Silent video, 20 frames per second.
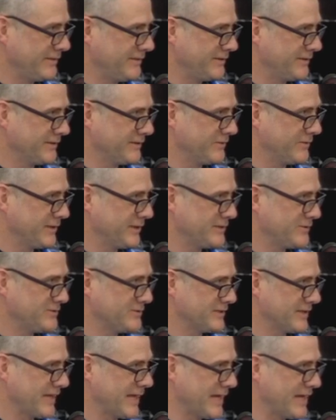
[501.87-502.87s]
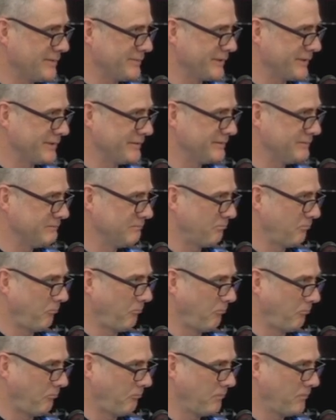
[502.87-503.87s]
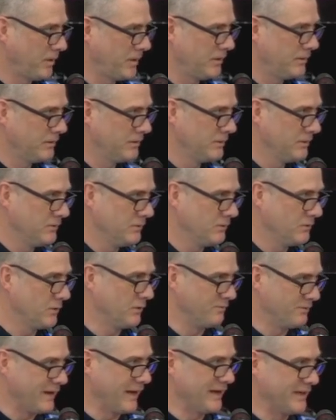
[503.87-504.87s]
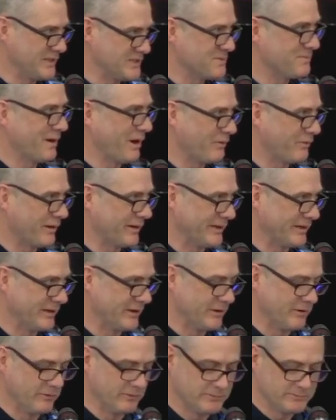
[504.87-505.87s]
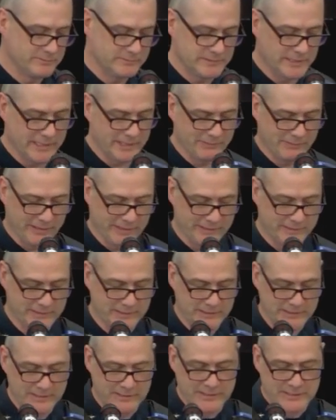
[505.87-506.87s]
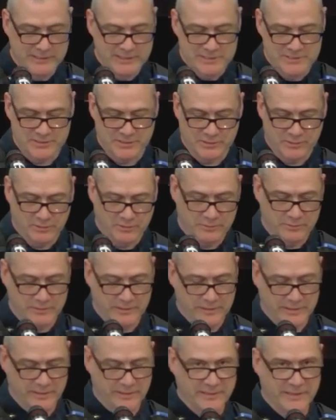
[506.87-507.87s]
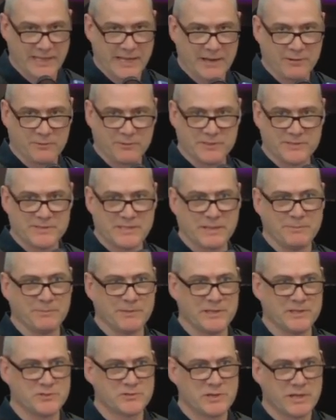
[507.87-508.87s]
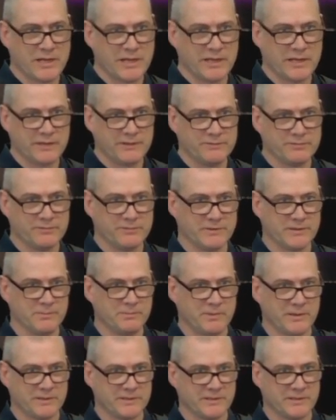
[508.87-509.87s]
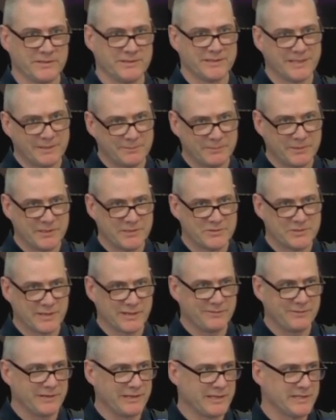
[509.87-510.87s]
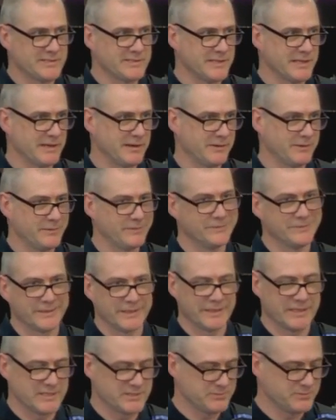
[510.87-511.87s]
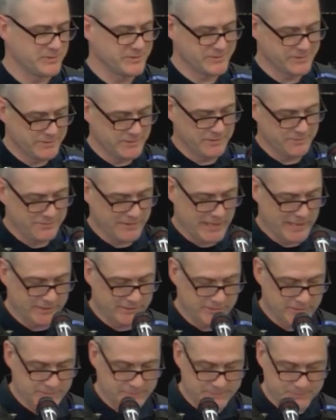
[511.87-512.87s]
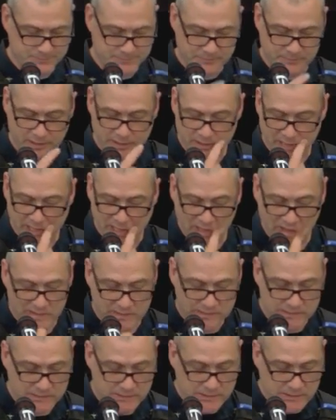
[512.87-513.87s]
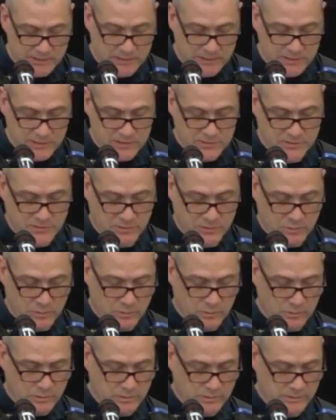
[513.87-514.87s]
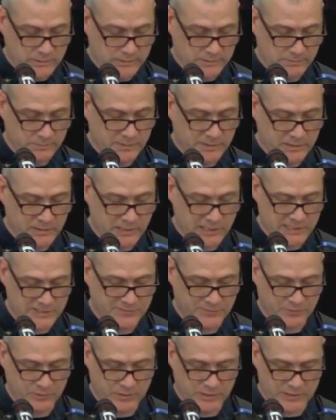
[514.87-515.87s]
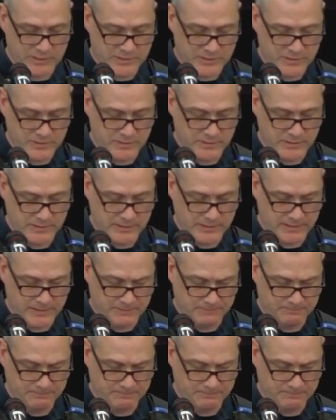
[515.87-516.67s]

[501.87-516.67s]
at the Corrections Academy. Or if not, he's about ready to go. Anyway, so the hour and 10-minute drive compared to the 10-minute drive he has now, I guess, was a factor in that. So big loss for us.